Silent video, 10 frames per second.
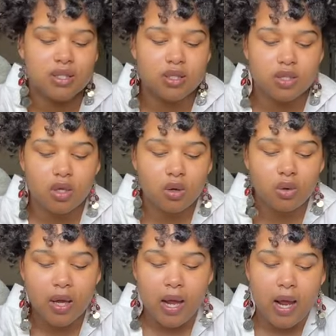And
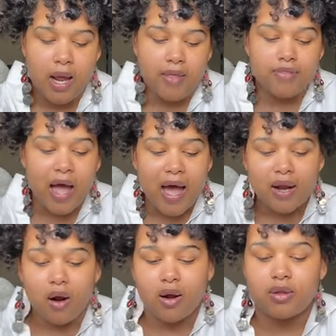so
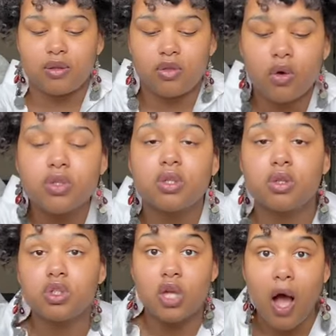that are those are
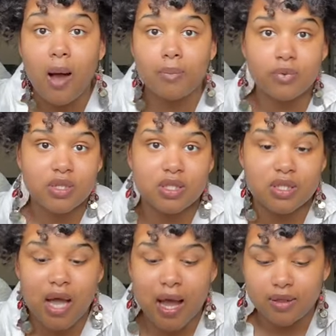the top
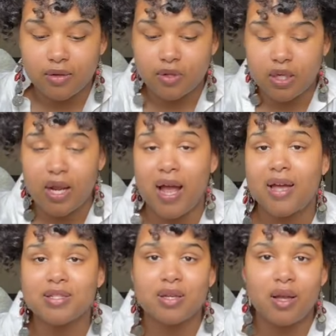reasons I love it. It
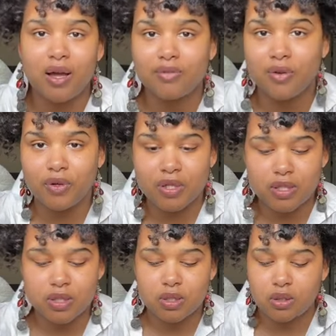has a God
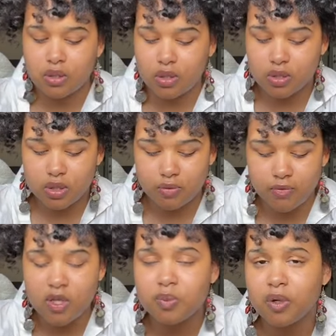focus. There's a
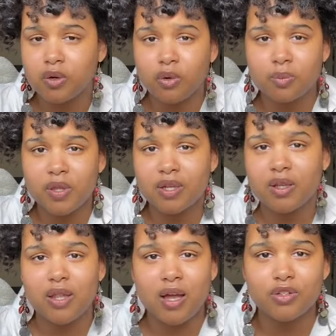Facebook group that
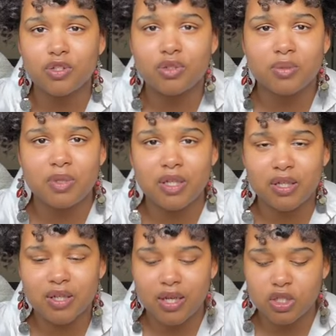allows you to be in
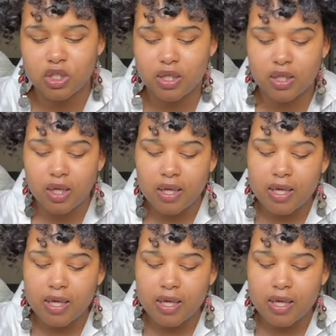connection.